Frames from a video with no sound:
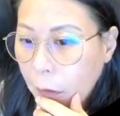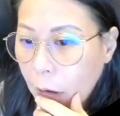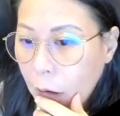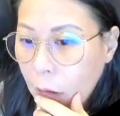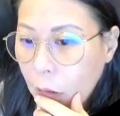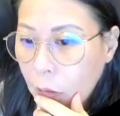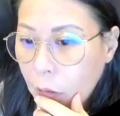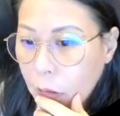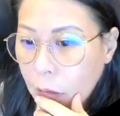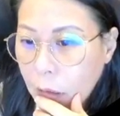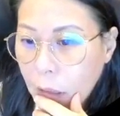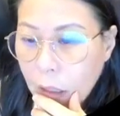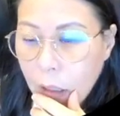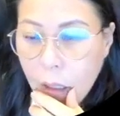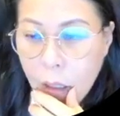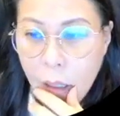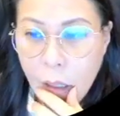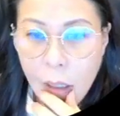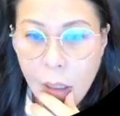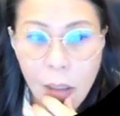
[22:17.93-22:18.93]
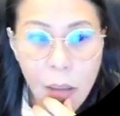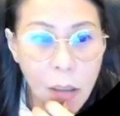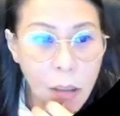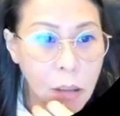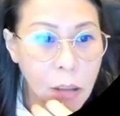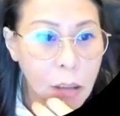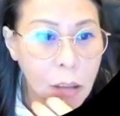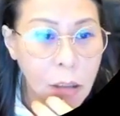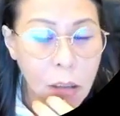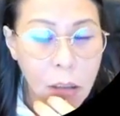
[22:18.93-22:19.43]
Mm. Okay.
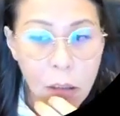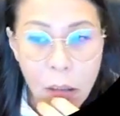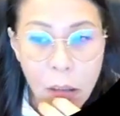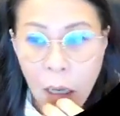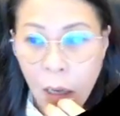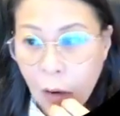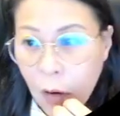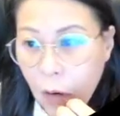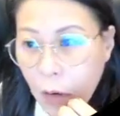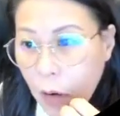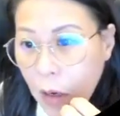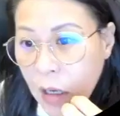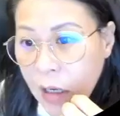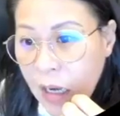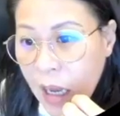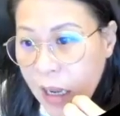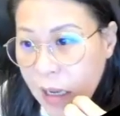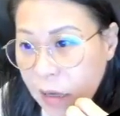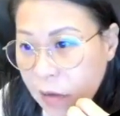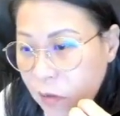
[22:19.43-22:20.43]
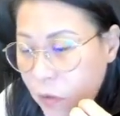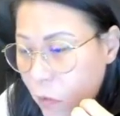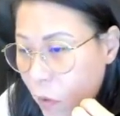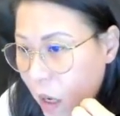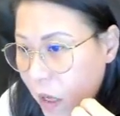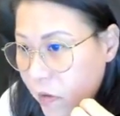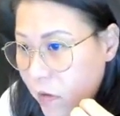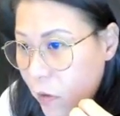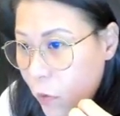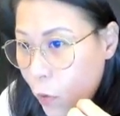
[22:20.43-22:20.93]
Now, Anais, you
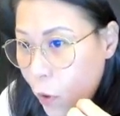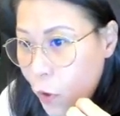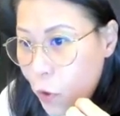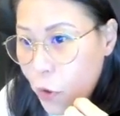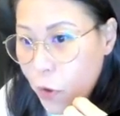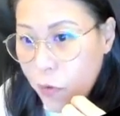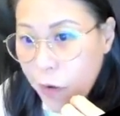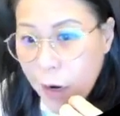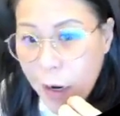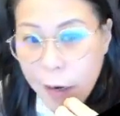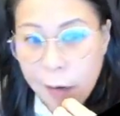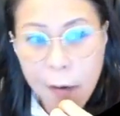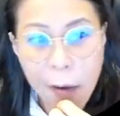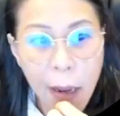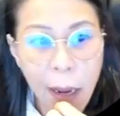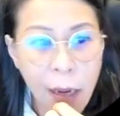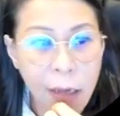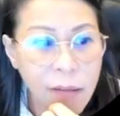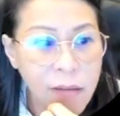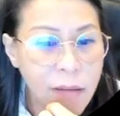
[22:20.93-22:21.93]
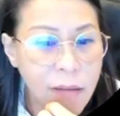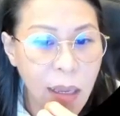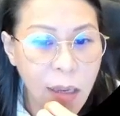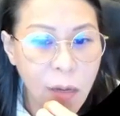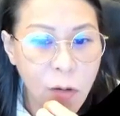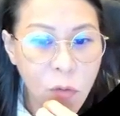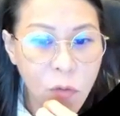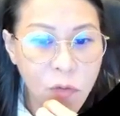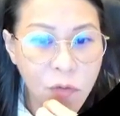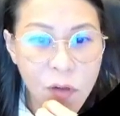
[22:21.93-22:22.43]
ask a question, right? I start
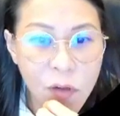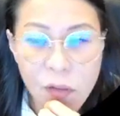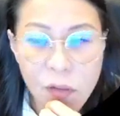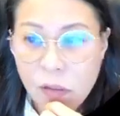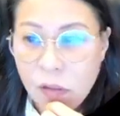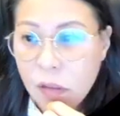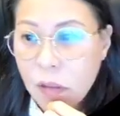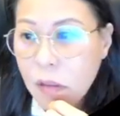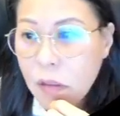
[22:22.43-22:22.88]
you first.